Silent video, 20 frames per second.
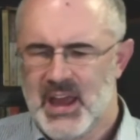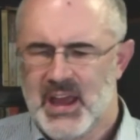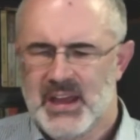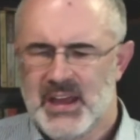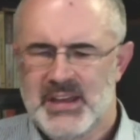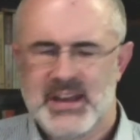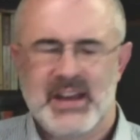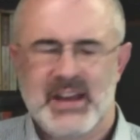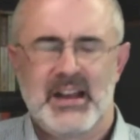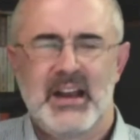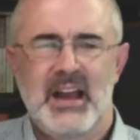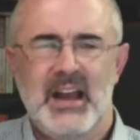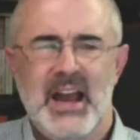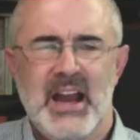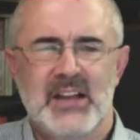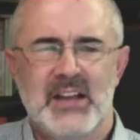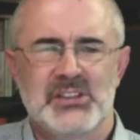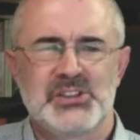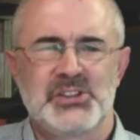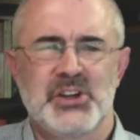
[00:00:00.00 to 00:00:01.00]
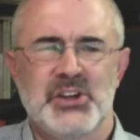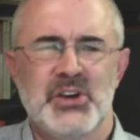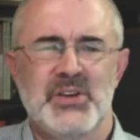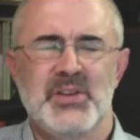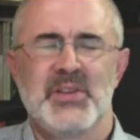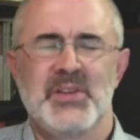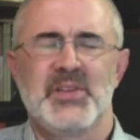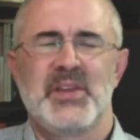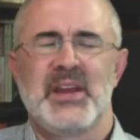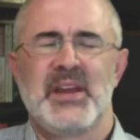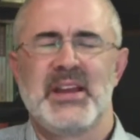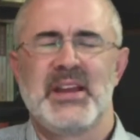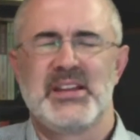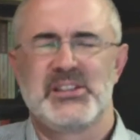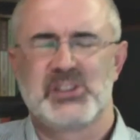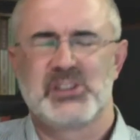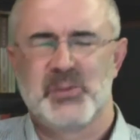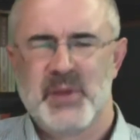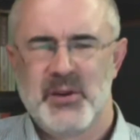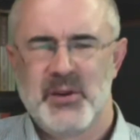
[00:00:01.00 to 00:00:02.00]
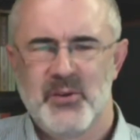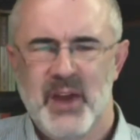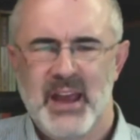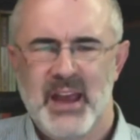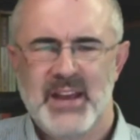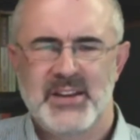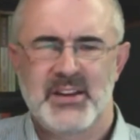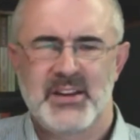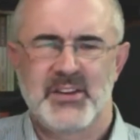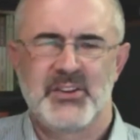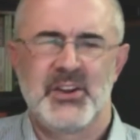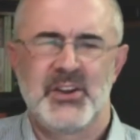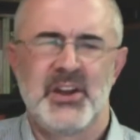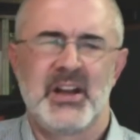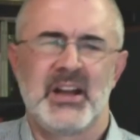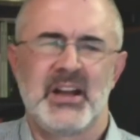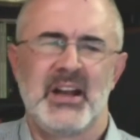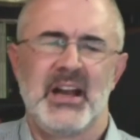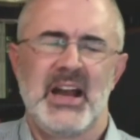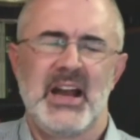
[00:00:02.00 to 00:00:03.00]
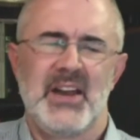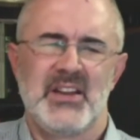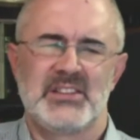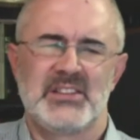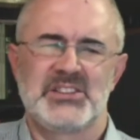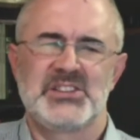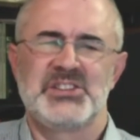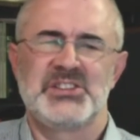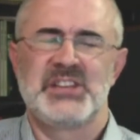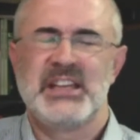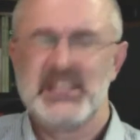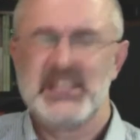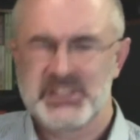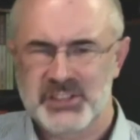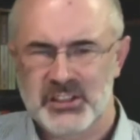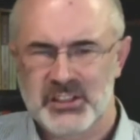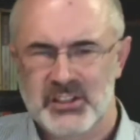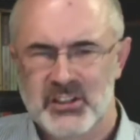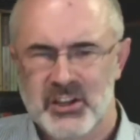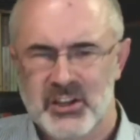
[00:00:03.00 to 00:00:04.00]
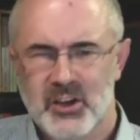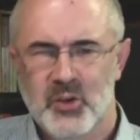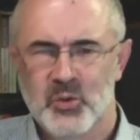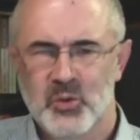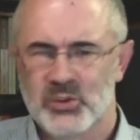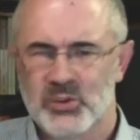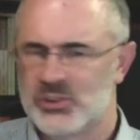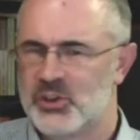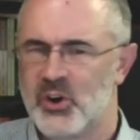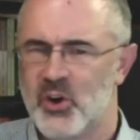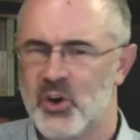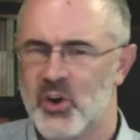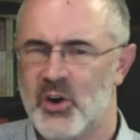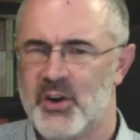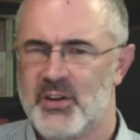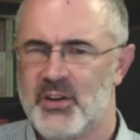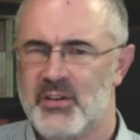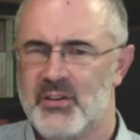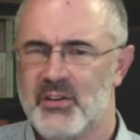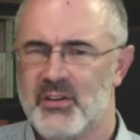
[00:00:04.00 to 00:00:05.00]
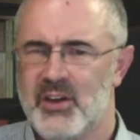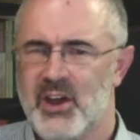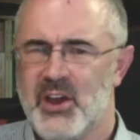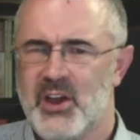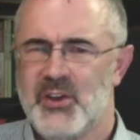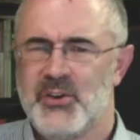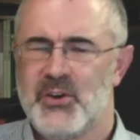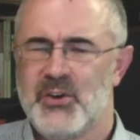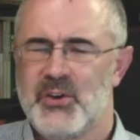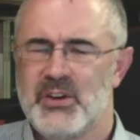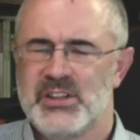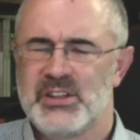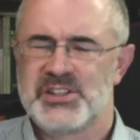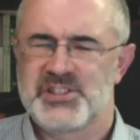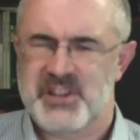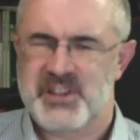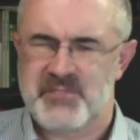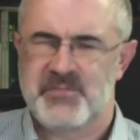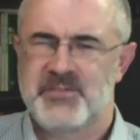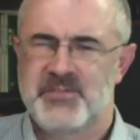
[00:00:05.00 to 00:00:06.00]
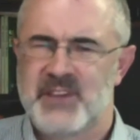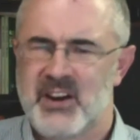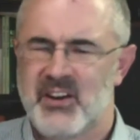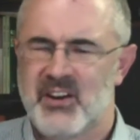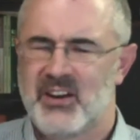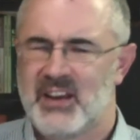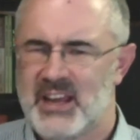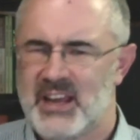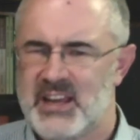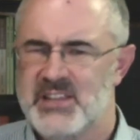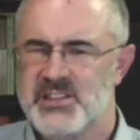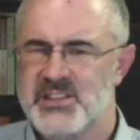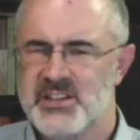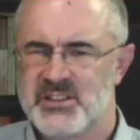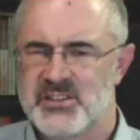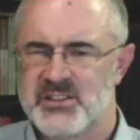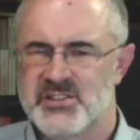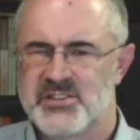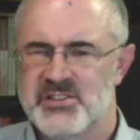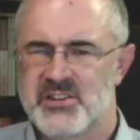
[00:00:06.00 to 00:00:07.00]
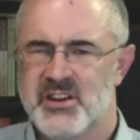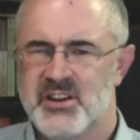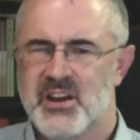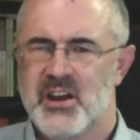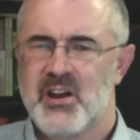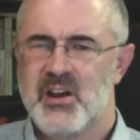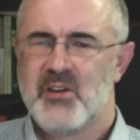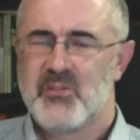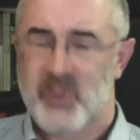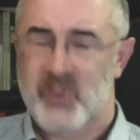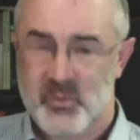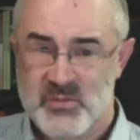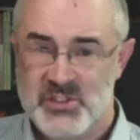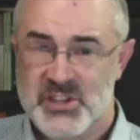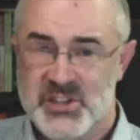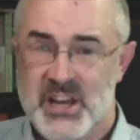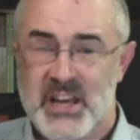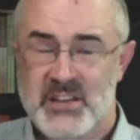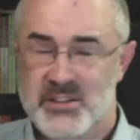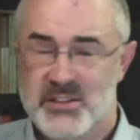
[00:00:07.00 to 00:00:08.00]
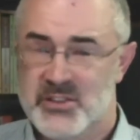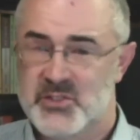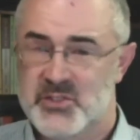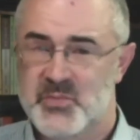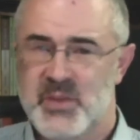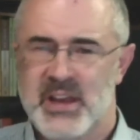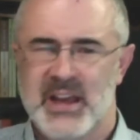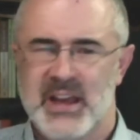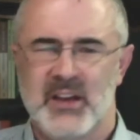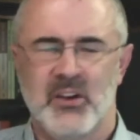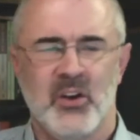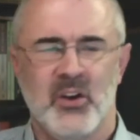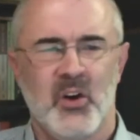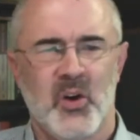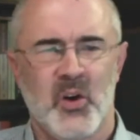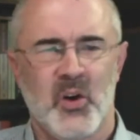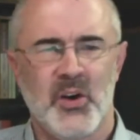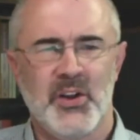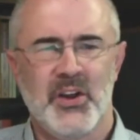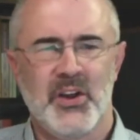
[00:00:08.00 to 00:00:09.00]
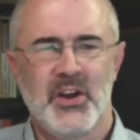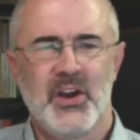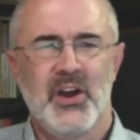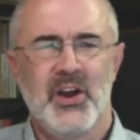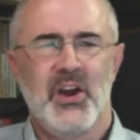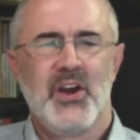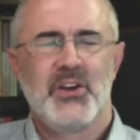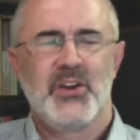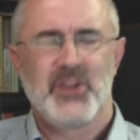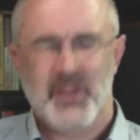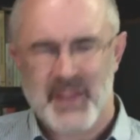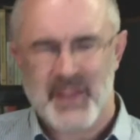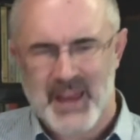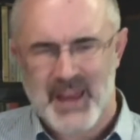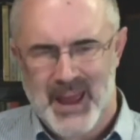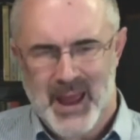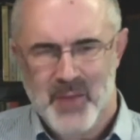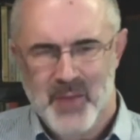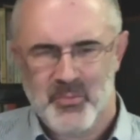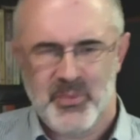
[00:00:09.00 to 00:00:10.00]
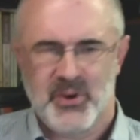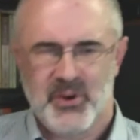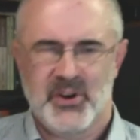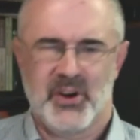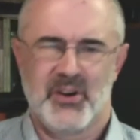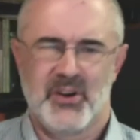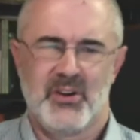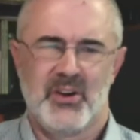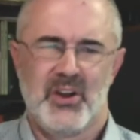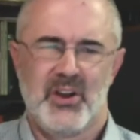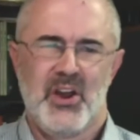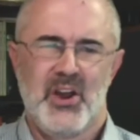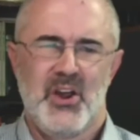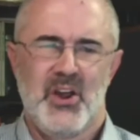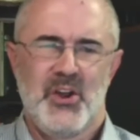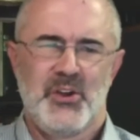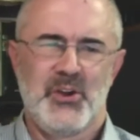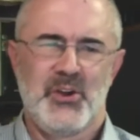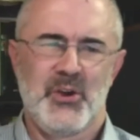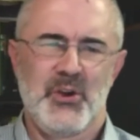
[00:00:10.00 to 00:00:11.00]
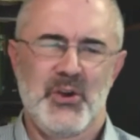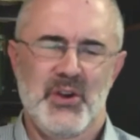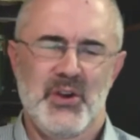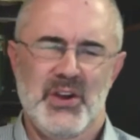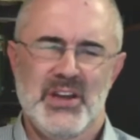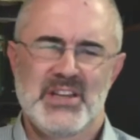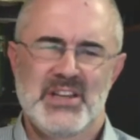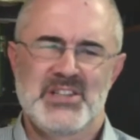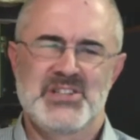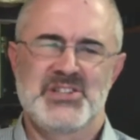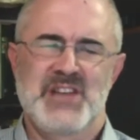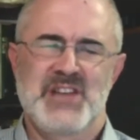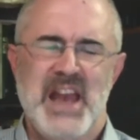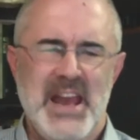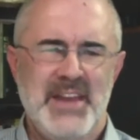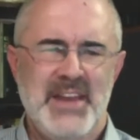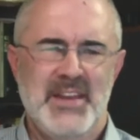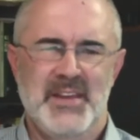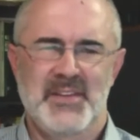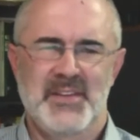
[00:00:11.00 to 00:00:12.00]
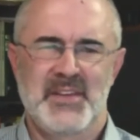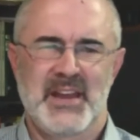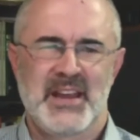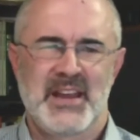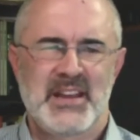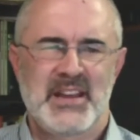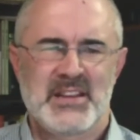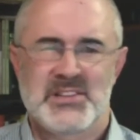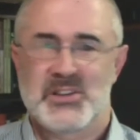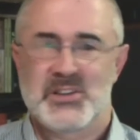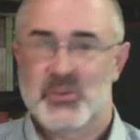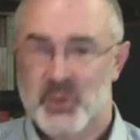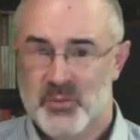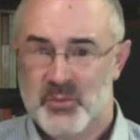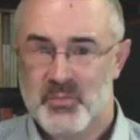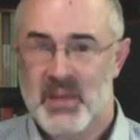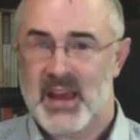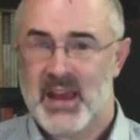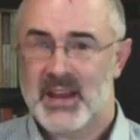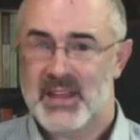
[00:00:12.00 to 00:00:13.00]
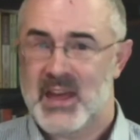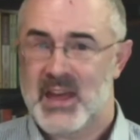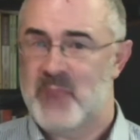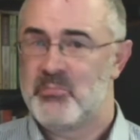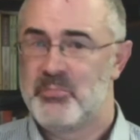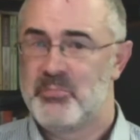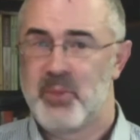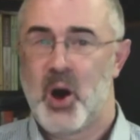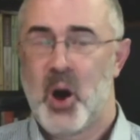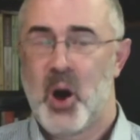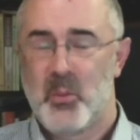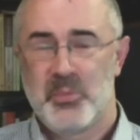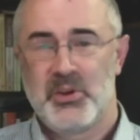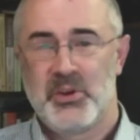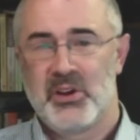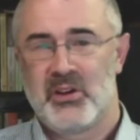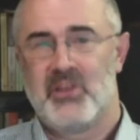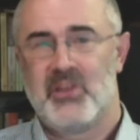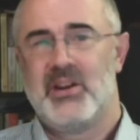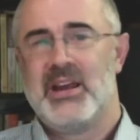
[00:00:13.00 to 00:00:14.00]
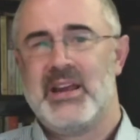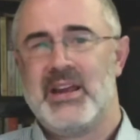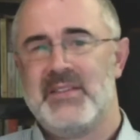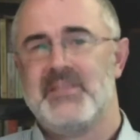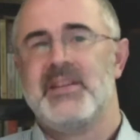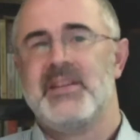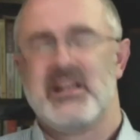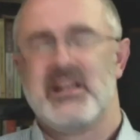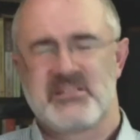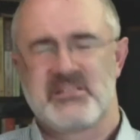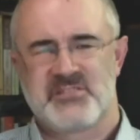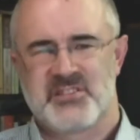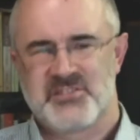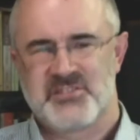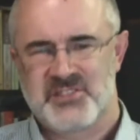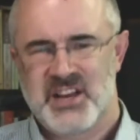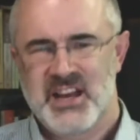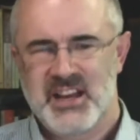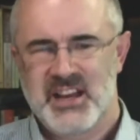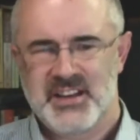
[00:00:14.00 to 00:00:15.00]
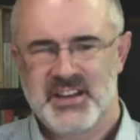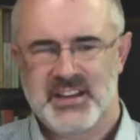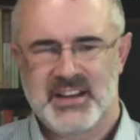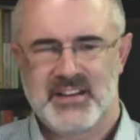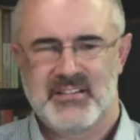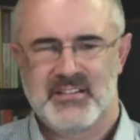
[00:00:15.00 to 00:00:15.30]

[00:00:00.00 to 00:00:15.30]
declare certain things to be right and to declare that Caesar was Lord, to shift their allegiance from Jesus being Lord to the Emperor, to say the things that would make them popular in their society.